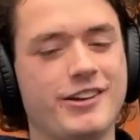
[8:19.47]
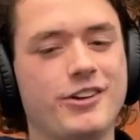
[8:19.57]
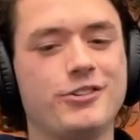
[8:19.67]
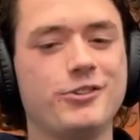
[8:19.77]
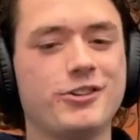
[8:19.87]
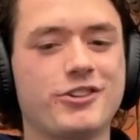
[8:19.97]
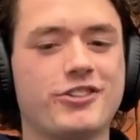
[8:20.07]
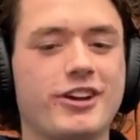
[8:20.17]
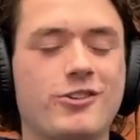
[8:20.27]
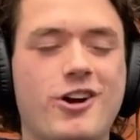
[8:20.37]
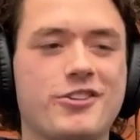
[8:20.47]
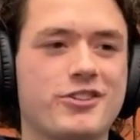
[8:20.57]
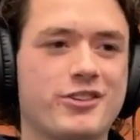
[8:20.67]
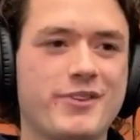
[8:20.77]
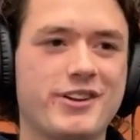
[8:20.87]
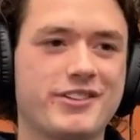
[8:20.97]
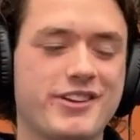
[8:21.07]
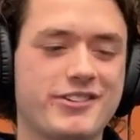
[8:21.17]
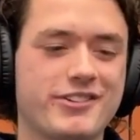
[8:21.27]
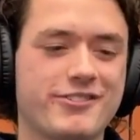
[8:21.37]
So you could just like launch a space
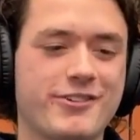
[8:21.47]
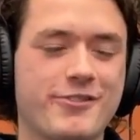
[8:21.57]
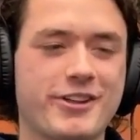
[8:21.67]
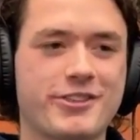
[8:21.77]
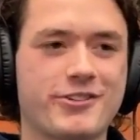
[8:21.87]
station from like the